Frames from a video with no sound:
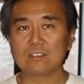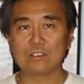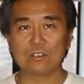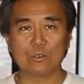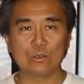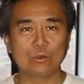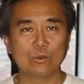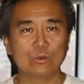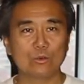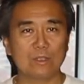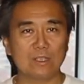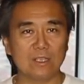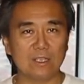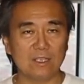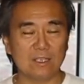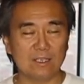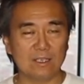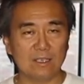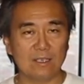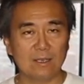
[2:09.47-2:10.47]
to
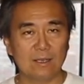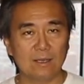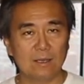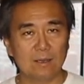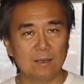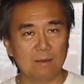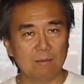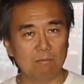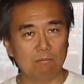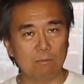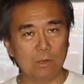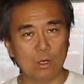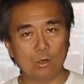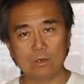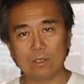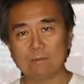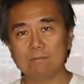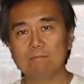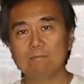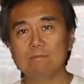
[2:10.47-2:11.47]
the
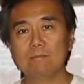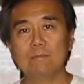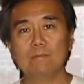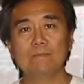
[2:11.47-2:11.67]
modem,